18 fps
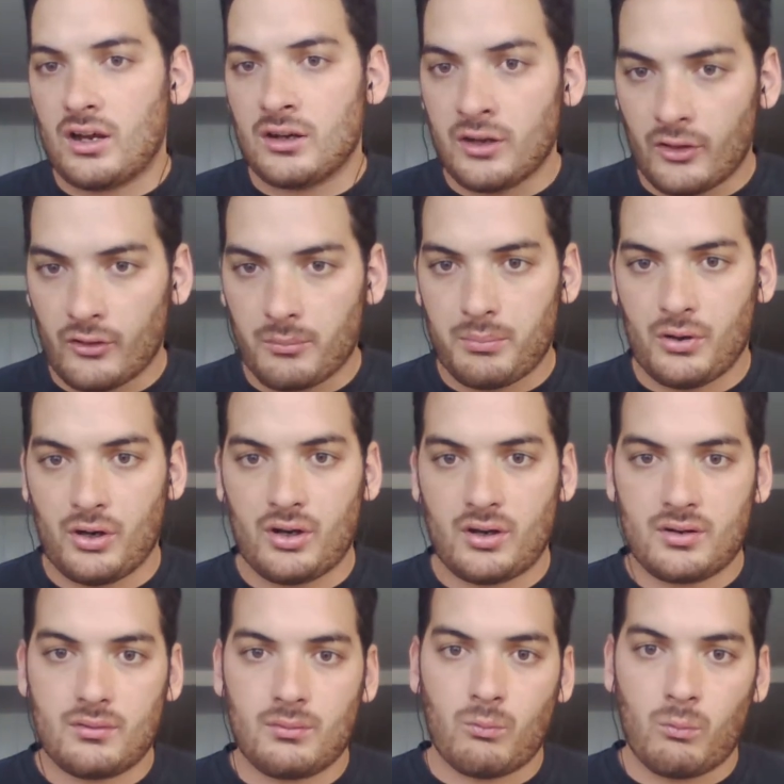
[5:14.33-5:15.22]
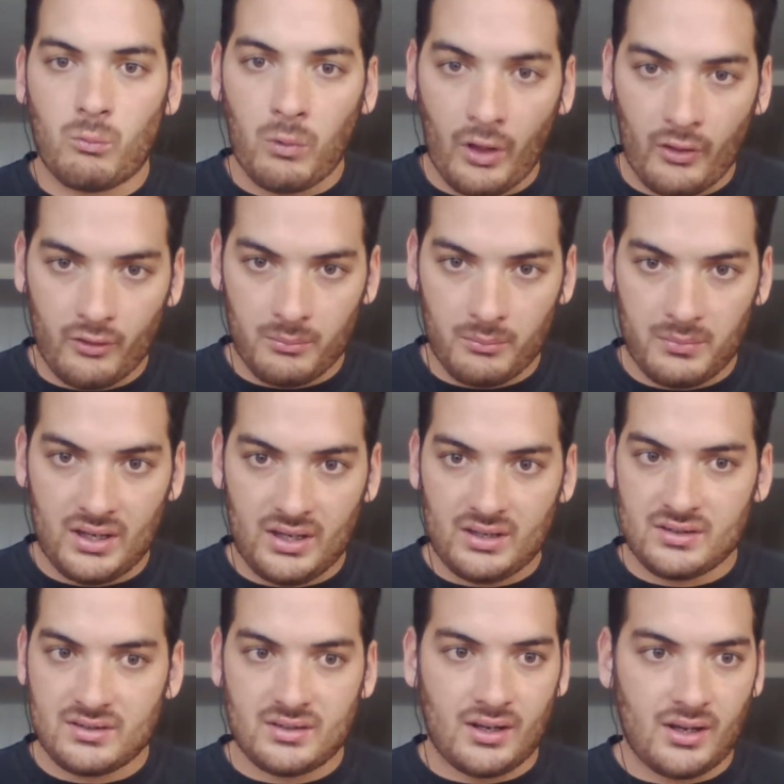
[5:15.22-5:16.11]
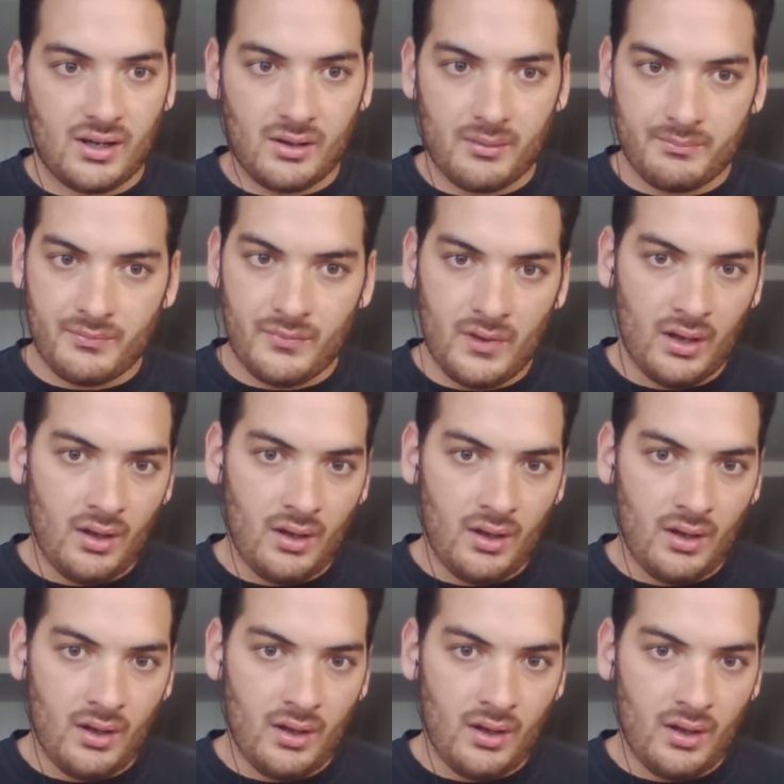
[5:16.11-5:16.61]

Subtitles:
another book, whether it means um,